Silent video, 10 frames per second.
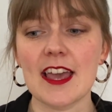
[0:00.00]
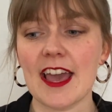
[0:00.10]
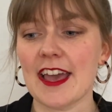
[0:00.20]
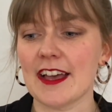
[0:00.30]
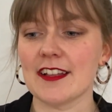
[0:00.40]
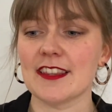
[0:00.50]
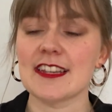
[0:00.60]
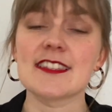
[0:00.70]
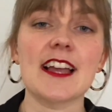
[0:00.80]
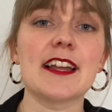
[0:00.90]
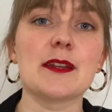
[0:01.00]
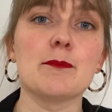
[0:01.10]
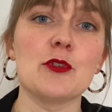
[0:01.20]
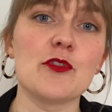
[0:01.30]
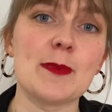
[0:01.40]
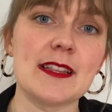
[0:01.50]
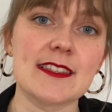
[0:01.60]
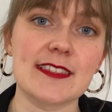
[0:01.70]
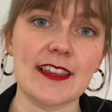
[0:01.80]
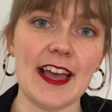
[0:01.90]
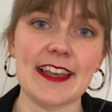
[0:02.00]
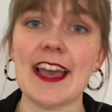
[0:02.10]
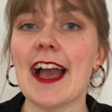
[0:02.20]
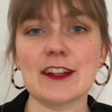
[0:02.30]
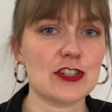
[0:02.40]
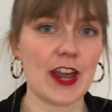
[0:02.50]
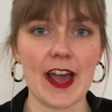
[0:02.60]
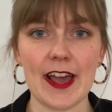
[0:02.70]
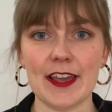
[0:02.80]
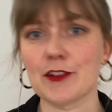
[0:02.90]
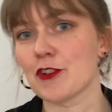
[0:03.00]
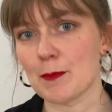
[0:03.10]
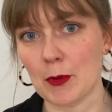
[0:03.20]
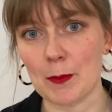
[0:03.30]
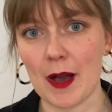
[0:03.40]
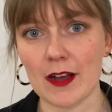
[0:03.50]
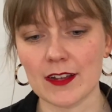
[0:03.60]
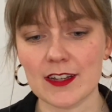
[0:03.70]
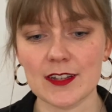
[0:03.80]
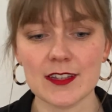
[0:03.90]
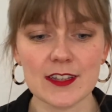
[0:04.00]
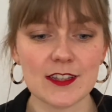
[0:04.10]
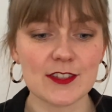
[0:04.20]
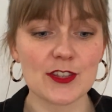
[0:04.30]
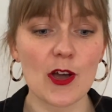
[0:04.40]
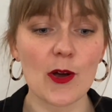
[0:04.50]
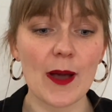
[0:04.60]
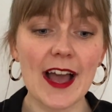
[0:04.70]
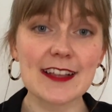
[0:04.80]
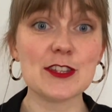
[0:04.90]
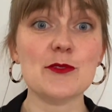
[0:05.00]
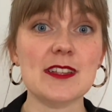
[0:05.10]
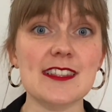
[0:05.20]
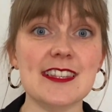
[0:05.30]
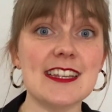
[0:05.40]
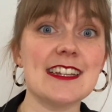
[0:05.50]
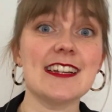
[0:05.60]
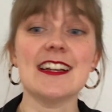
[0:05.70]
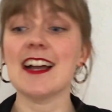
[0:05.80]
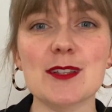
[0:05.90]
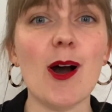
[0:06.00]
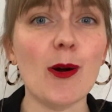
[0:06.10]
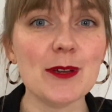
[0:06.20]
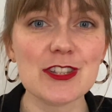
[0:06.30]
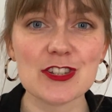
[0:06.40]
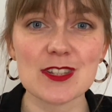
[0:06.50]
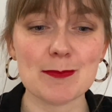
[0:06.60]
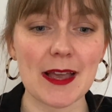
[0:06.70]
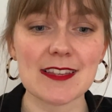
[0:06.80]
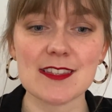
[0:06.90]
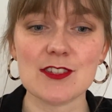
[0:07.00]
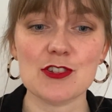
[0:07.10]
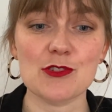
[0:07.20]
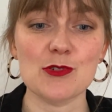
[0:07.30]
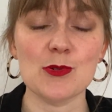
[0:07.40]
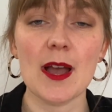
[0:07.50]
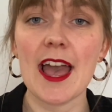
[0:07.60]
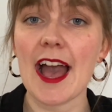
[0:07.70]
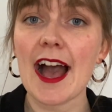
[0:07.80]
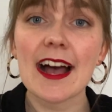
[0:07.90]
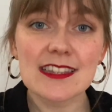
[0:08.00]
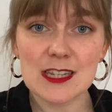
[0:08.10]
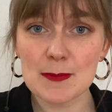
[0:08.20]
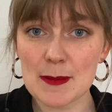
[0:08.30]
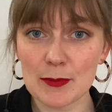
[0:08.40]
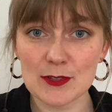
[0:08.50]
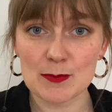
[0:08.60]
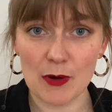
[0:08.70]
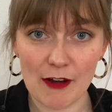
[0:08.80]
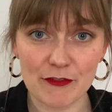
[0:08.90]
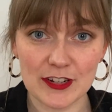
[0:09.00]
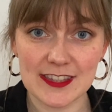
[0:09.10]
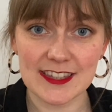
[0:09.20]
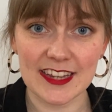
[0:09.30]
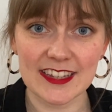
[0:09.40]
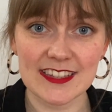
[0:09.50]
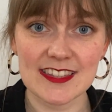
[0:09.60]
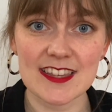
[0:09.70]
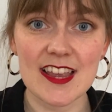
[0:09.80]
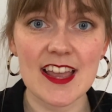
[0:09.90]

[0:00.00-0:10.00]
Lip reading: And they cited movements like #CripplePunk. So as you can see, it's always just best to ask people's preferences.